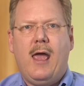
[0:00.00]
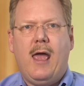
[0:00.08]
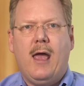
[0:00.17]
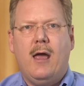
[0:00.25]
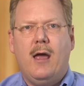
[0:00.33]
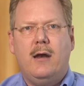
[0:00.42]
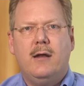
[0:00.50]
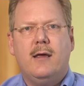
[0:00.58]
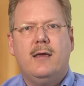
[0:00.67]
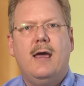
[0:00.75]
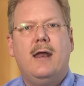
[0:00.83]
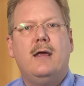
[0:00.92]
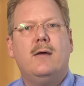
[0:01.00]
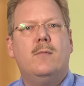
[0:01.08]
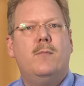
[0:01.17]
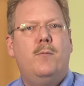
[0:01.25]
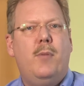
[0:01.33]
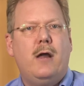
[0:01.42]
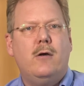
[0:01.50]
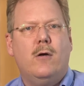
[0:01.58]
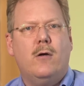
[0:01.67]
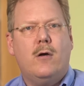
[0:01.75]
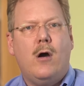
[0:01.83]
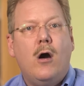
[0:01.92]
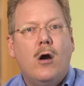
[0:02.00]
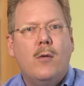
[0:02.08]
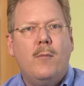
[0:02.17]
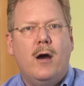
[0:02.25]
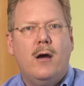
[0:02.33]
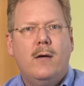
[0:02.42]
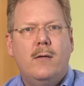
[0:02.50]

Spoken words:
and getting better karma.